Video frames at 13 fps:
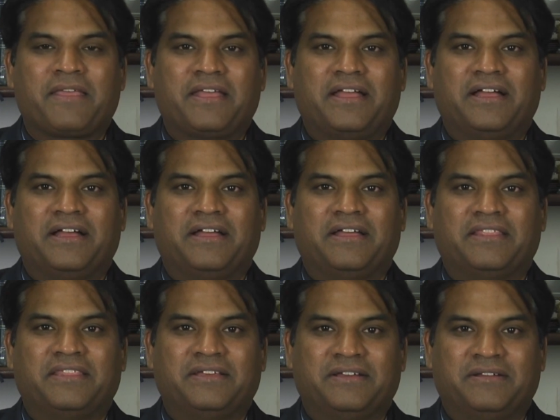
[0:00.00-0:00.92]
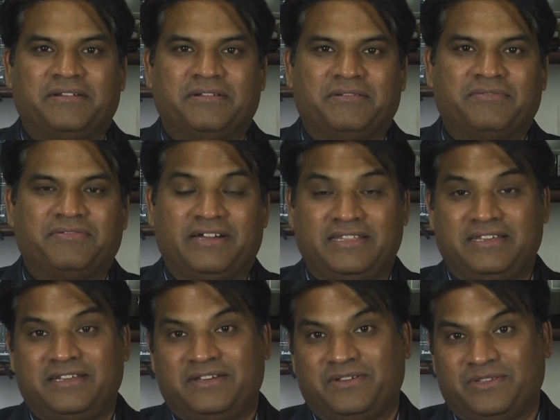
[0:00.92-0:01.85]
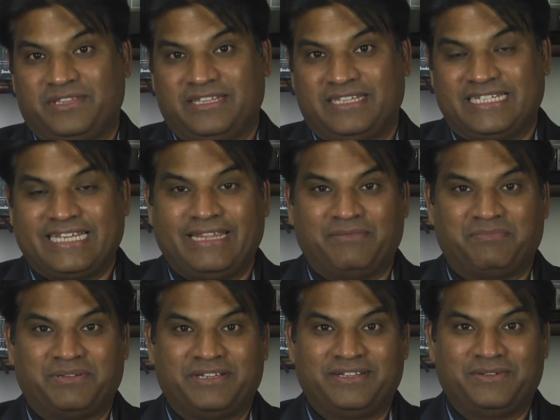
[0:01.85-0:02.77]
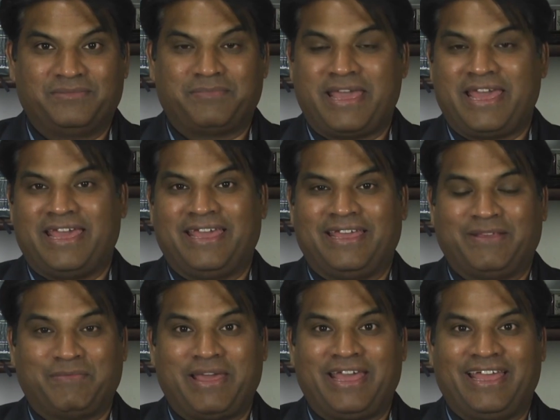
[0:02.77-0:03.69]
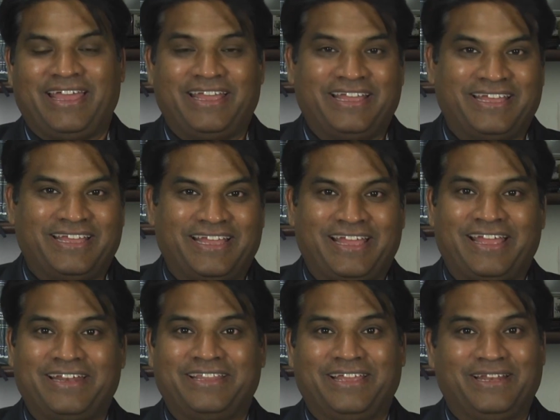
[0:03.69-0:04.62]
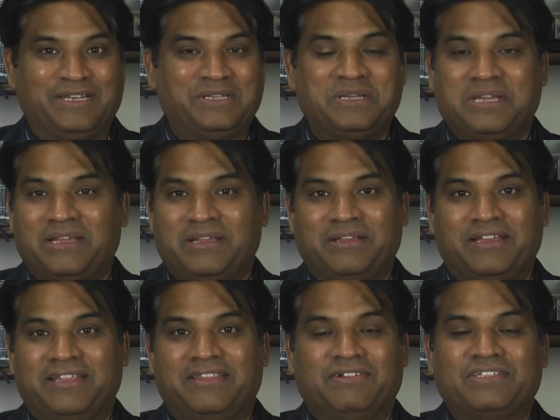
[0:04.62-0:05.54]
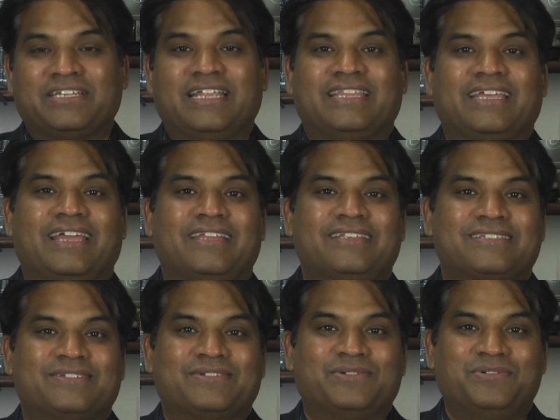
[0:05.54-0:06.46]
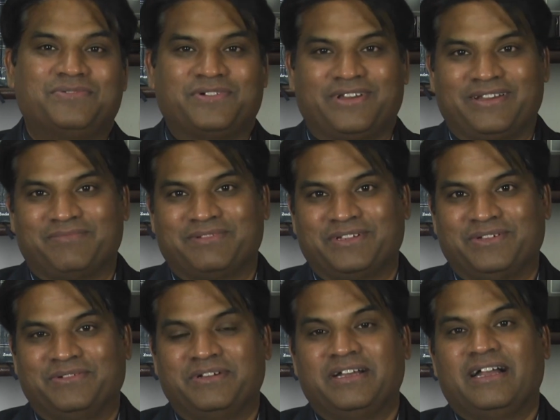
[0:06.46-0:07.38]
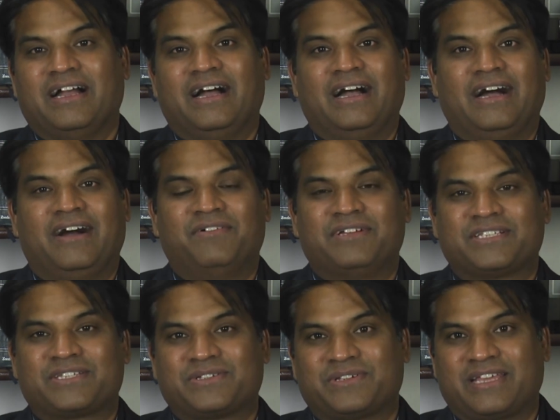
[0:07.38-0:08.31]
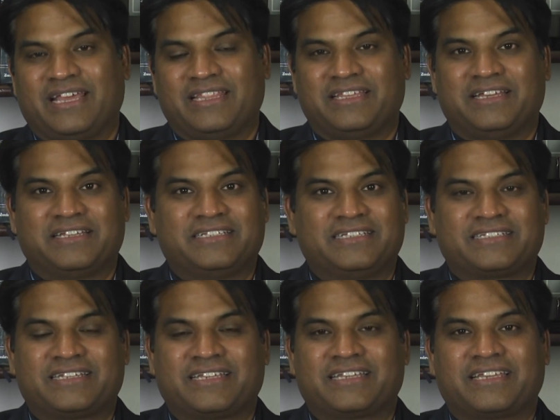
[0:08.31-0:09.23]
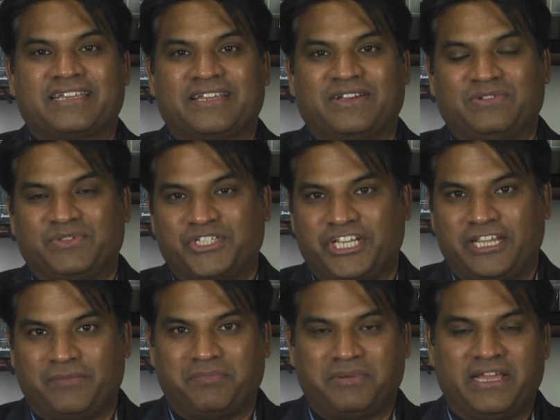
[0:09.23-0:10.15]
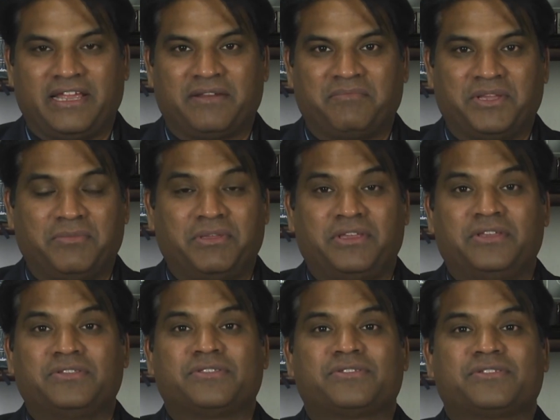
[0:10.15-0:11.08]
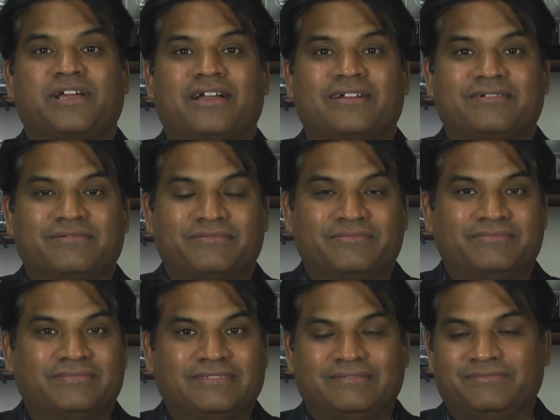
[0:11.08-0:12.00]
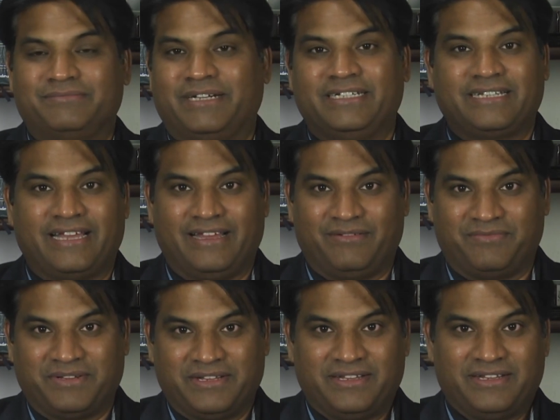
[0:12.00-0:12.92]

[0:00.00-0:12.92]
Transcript: the father-in-law, the sheep, you know, and then there was nothing else to do for him, you know, hours together just taking care of sheep, and maybe his tongue might have